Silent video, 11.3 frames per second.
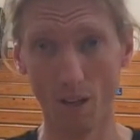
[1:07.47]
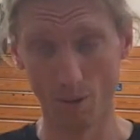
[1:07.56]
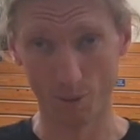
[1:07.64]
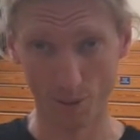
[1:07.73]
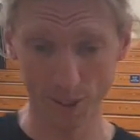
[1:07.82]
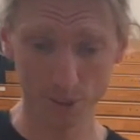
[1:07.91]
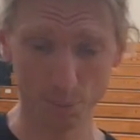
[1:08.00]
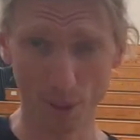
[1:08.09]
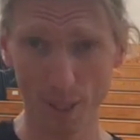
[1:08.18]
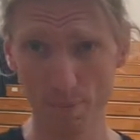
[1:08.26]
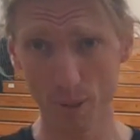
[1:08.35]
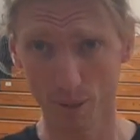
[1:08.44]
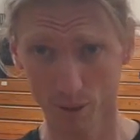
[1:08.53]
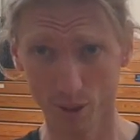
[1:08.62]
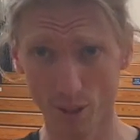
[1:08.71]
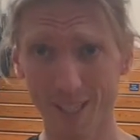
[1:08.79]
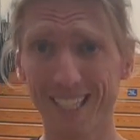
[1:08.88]
For this brain
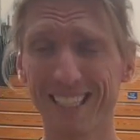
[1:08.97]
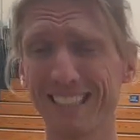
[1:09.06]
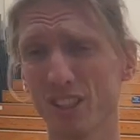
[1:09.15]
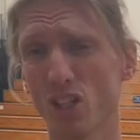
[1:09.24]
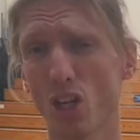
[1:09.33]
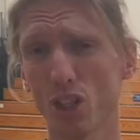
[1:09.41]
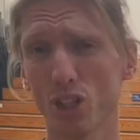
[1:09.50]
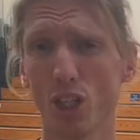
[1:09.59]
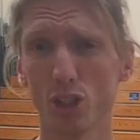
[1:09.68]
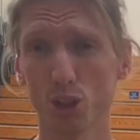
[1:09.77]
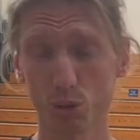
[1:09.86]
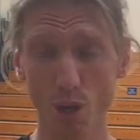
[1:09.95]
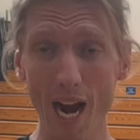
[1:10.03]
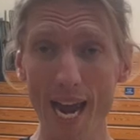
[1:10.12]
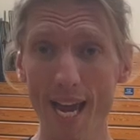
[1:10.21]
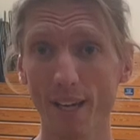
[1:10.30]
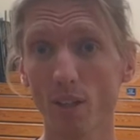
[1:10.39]
booster, it is called
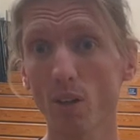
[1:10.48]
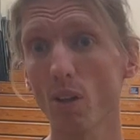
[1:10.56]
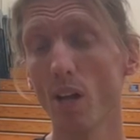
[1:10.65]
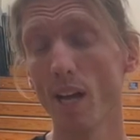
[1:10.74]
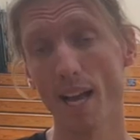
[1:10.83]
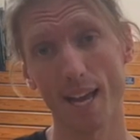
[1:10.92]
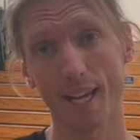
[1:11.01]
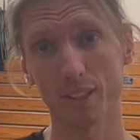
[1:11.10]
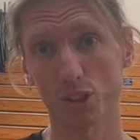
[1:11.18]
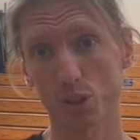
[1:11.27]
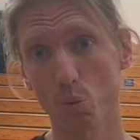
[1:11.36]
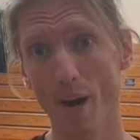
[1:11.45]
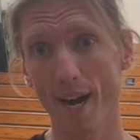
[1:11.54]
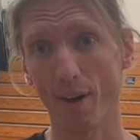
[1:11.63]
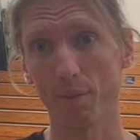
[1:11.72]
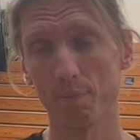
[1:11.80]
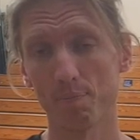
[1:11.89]
triangle and
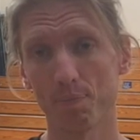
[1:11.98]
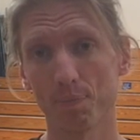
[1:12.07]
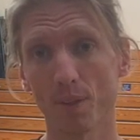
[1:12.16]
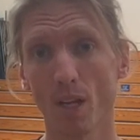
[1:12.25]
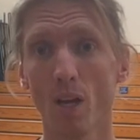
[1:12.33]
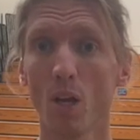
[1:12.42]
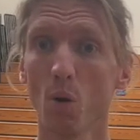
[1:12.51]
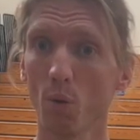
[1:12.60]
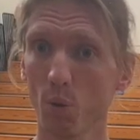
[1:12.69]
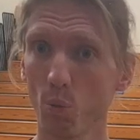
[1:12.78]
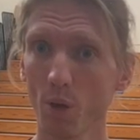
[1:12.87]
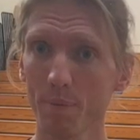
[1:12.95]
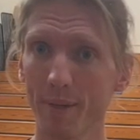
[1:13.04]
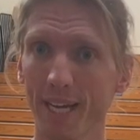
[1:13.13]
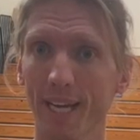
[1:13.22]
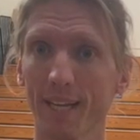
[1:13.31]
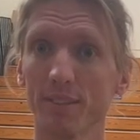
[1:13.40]
square. With one of my
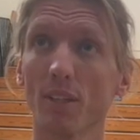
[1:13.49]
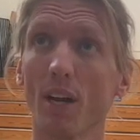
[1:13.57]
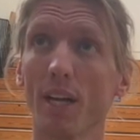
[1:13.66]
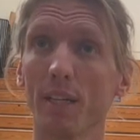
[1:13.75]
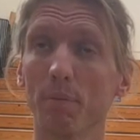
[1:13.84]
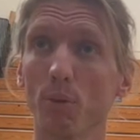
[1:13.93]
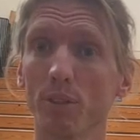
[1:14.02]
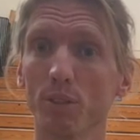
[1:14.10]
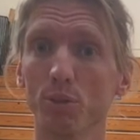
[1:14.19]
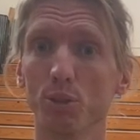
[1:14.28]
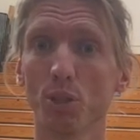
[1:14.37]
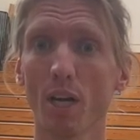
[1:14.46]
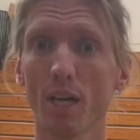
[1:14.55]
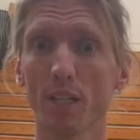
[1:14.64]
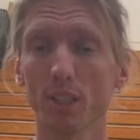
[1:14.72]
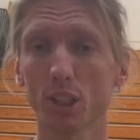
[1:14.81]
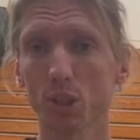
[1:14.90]
hands, I am going to draw
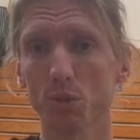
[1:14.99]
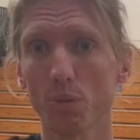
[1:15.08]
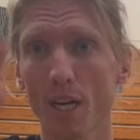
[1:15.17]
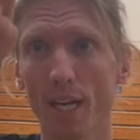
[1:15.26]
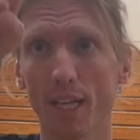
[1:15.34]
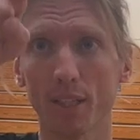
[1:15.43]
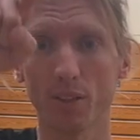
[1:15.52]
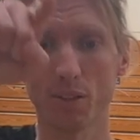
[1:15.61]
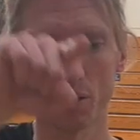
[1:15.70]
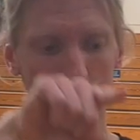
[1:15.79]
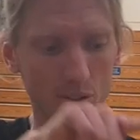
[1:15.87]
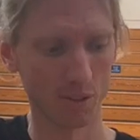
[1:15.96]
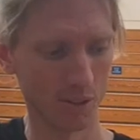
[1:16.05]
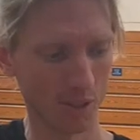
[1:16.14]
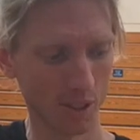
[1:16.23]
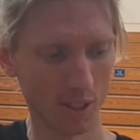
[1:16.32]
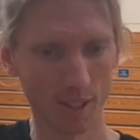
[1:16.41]
a triangle
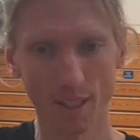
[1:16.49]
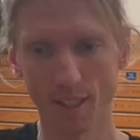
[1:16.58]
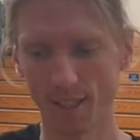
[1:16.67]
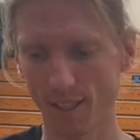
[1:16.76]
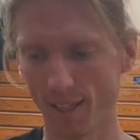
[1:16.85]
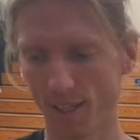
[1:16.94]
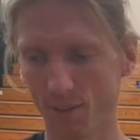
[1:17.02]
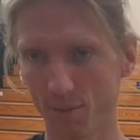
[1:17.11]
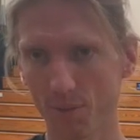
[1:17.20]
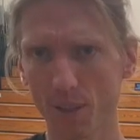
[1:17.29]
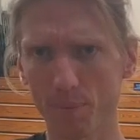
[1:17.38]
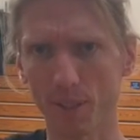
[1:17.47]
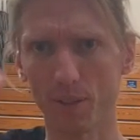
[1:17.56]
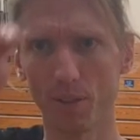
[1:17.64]
out in front of me.